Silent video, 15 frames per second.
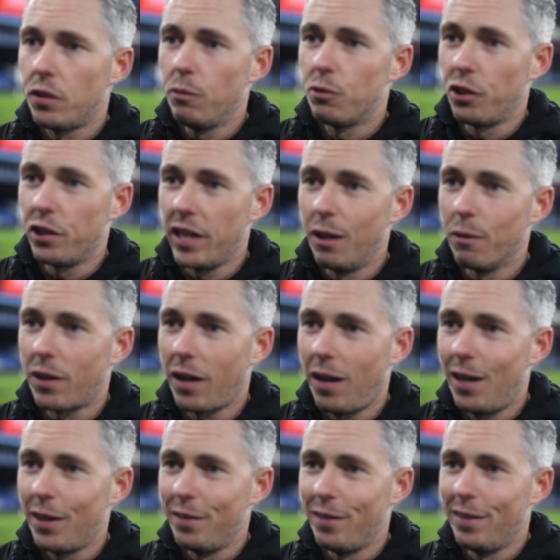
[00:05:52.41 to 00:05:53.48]
He was on a yellow
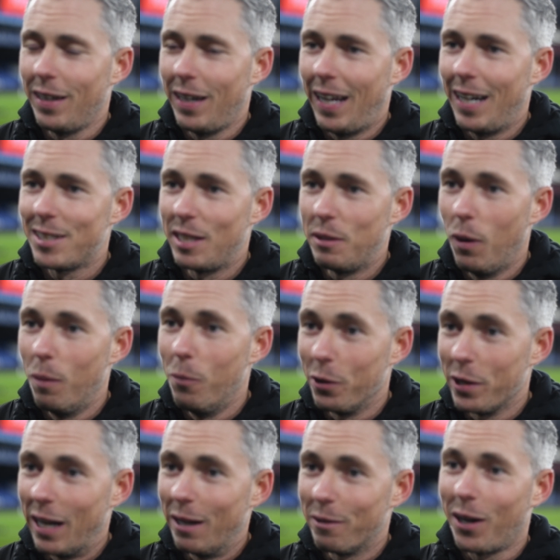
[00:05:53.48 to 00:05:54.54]
card, and actually one more
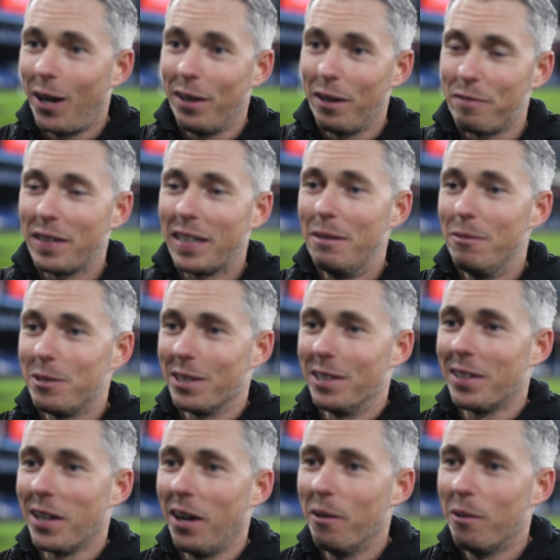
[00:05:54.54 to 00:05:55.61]
yellow card. I think he was going
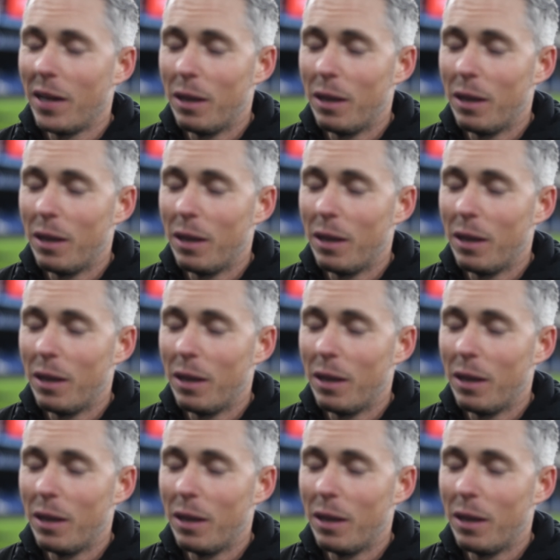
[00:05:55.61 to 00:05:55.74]
to go.